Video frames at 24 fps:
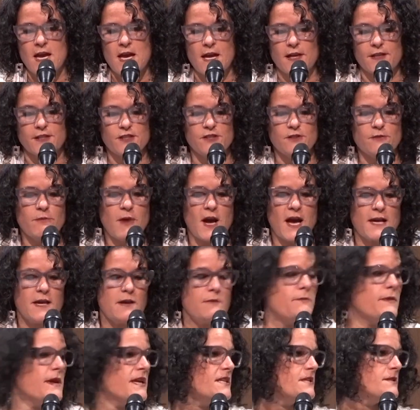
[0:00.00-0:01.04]
And to my
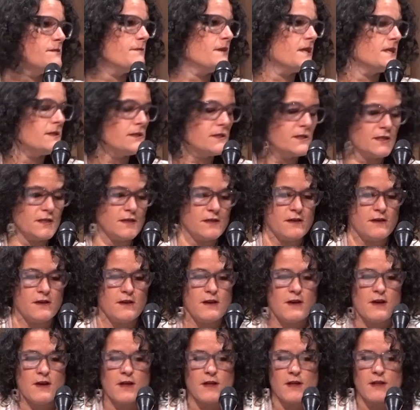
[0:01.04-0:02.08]
amazement,
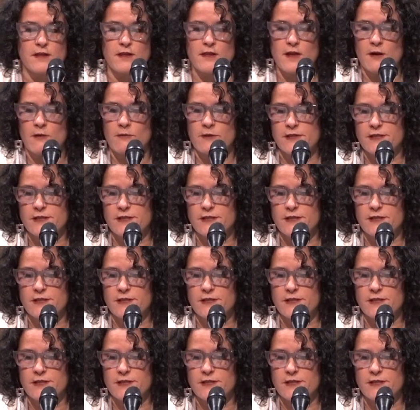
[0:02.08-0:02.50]
there